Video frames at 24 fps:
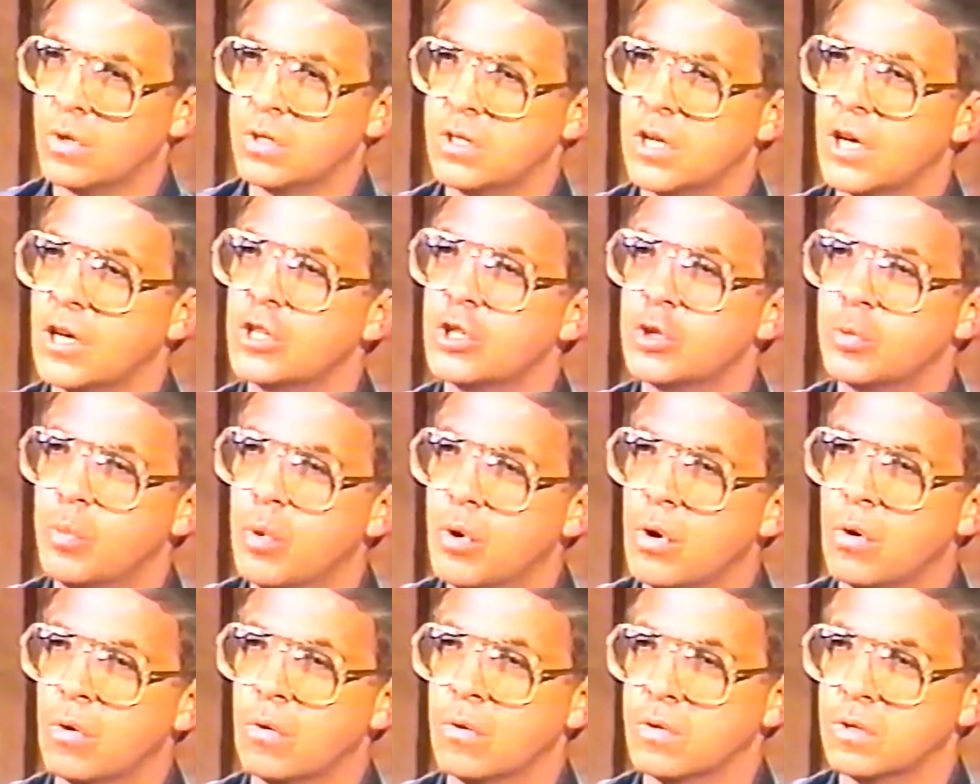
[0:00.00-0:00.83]
was
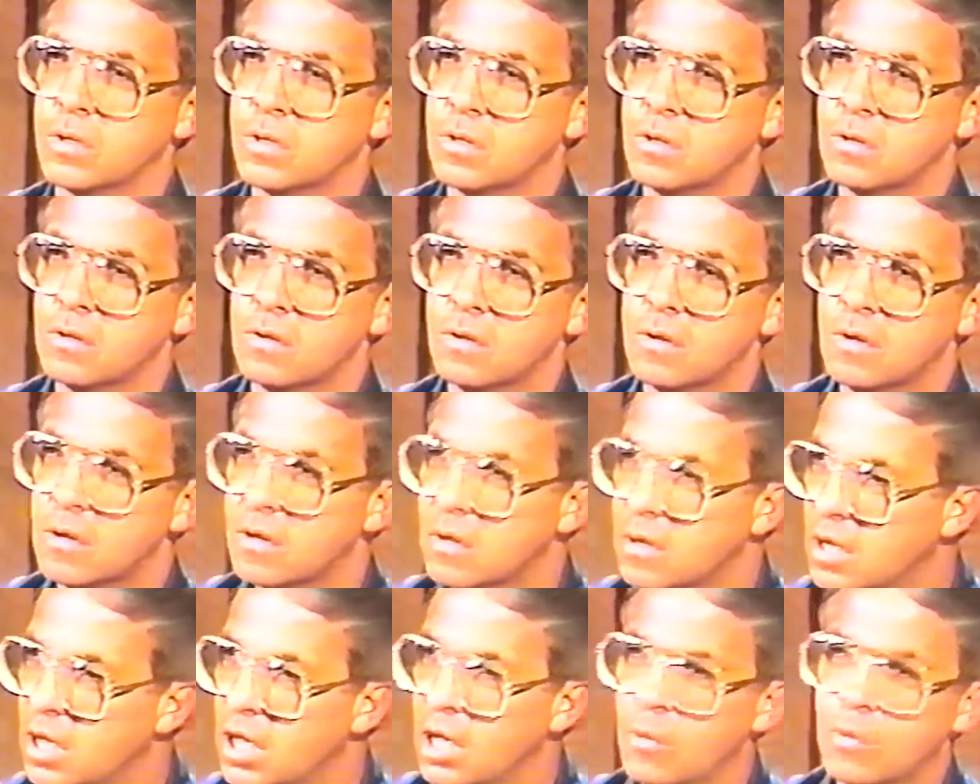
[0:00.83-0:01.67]
exposed,
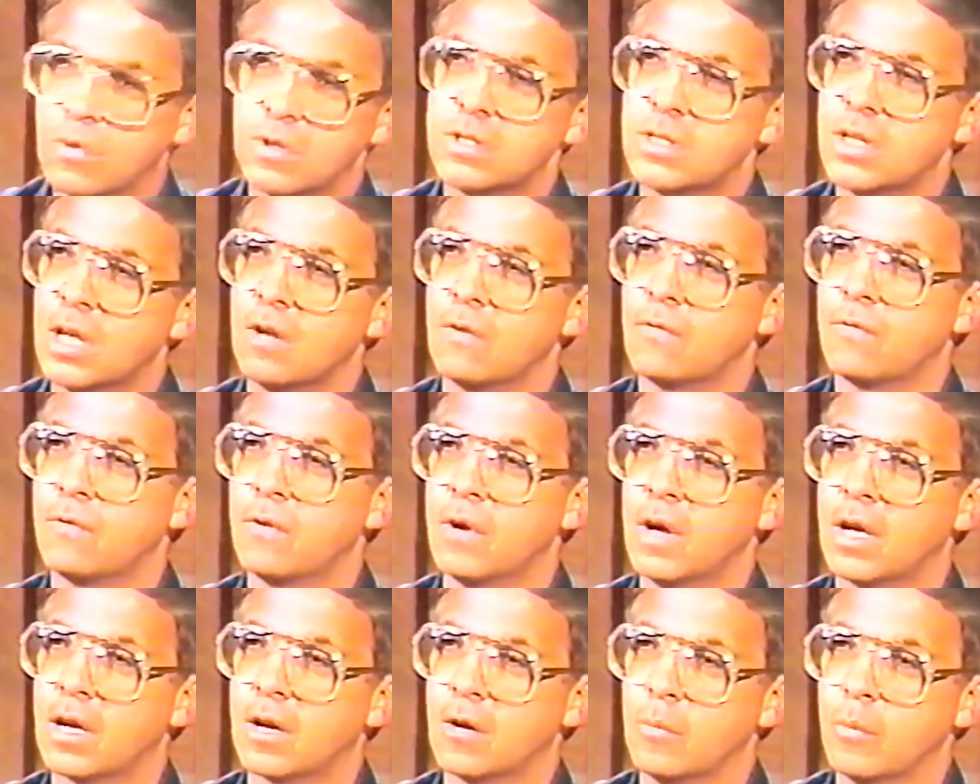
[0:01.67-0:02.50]
he was set
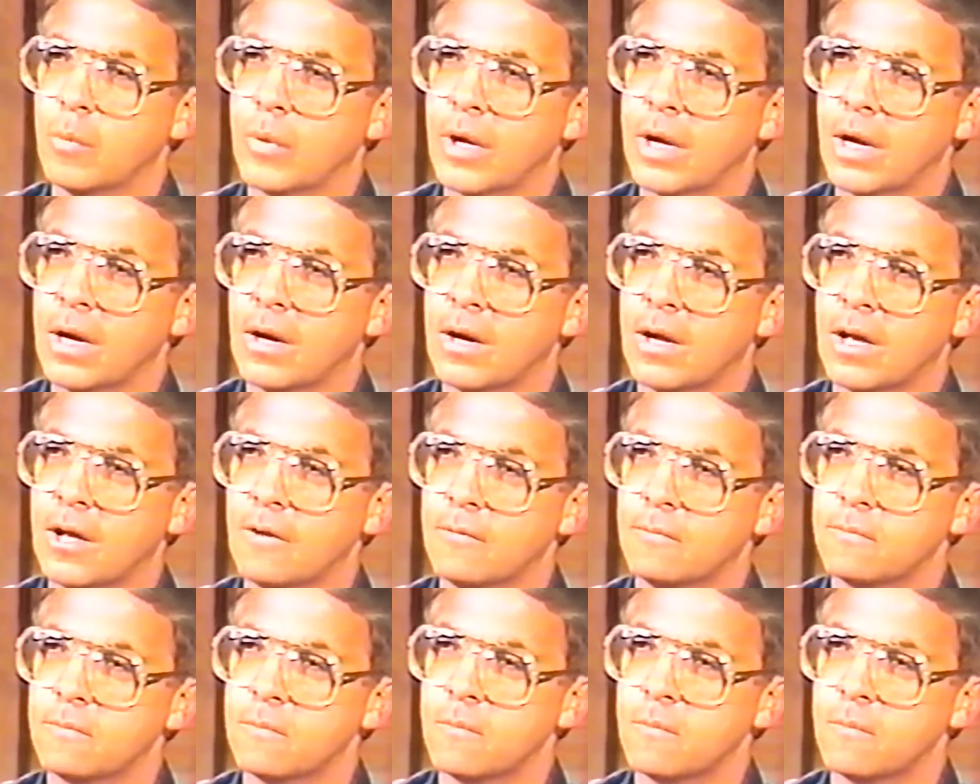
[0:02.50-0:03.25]
free completely.